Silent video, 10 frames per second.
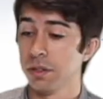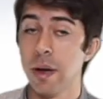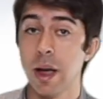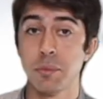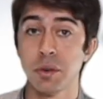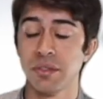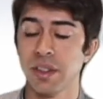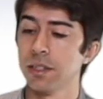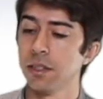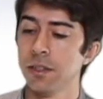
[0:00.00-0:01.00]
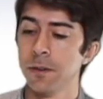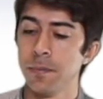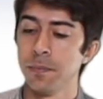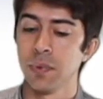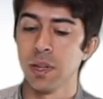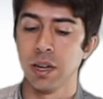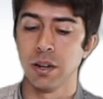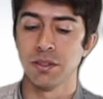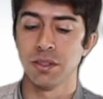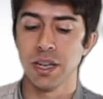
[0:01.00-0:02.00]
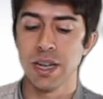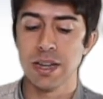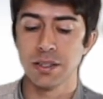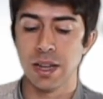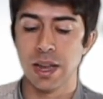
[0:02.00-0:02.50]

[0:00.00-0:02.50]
Happy with that, and I'm going to say yes,